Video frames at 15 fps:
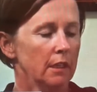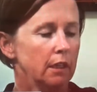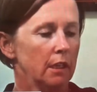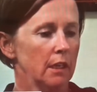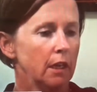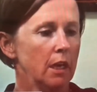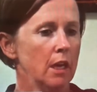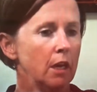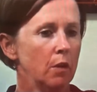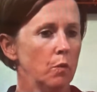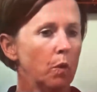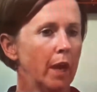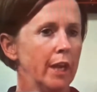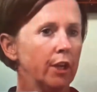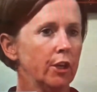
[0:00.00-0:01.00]
the
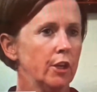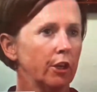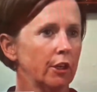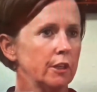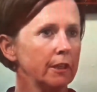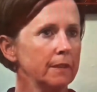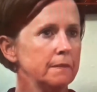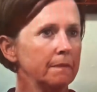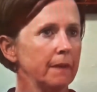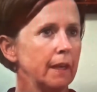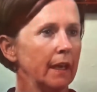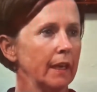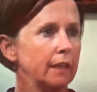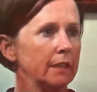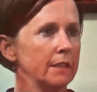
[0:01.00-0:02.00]
white car,
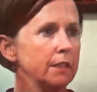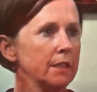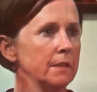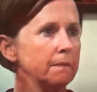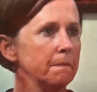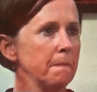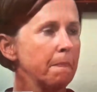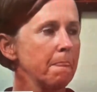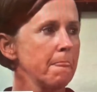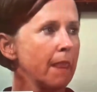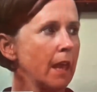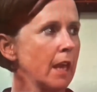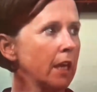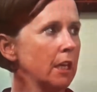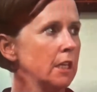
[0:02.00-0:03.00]
and
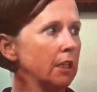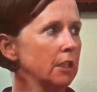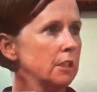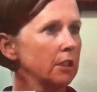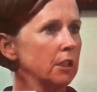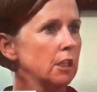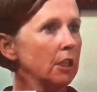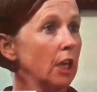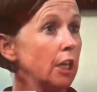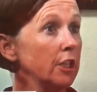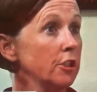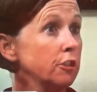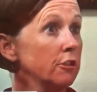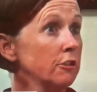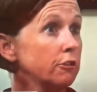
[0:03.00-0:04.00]
the light
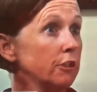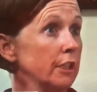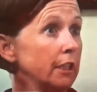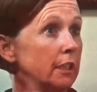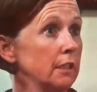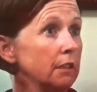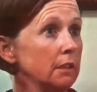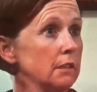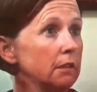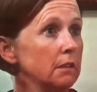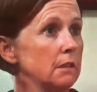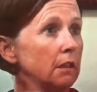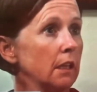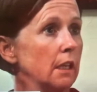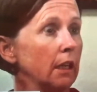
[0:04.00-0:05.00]
turned green,
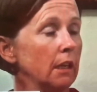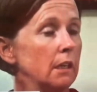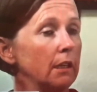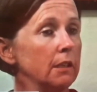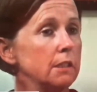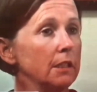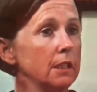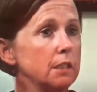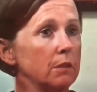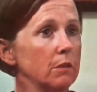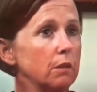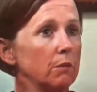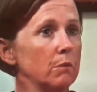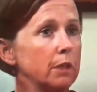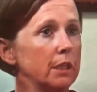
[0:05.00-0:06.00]
and
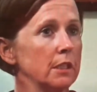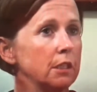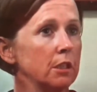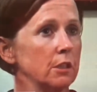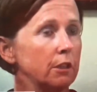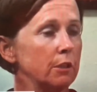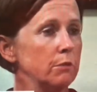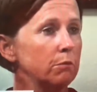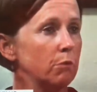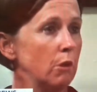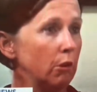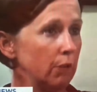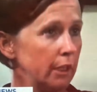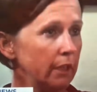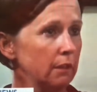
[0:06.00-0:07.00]
we started
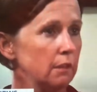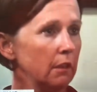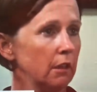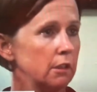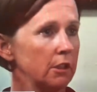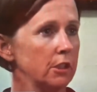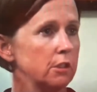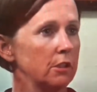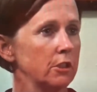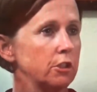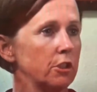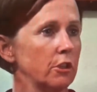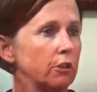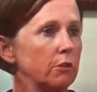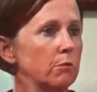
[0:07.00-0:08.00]
rolling,
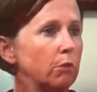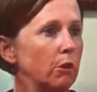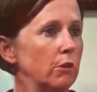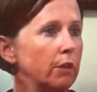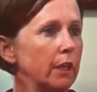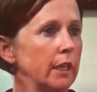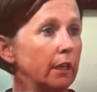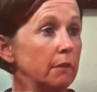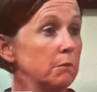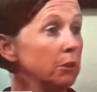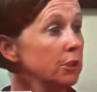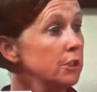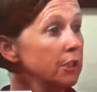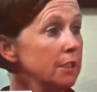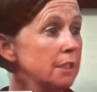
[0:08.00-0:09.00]
and
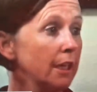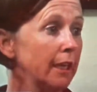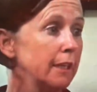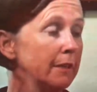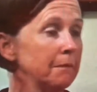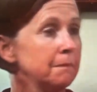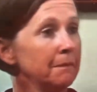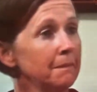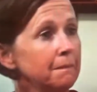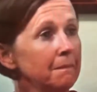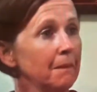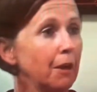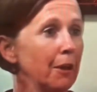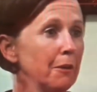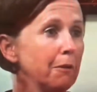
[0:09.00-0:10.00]
we're just like
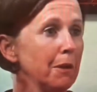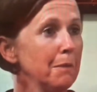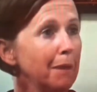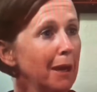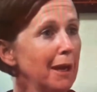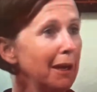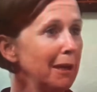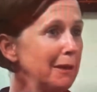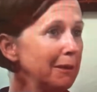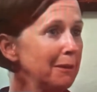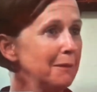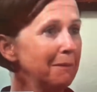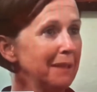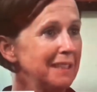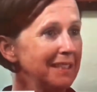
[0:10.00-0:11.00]
on our way back,
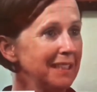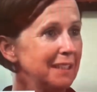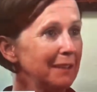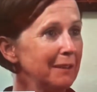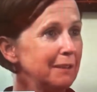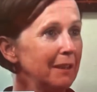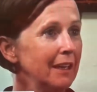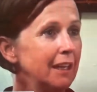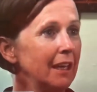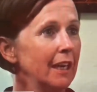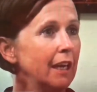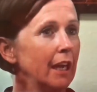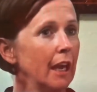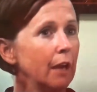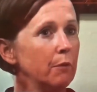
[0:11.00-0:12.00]
no big deal.
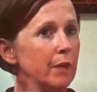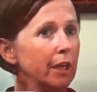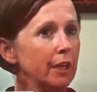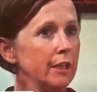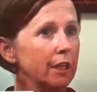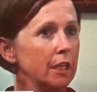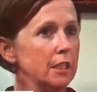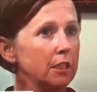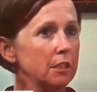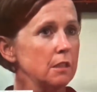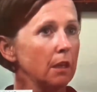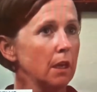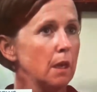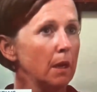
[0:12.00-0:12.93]
And we hear this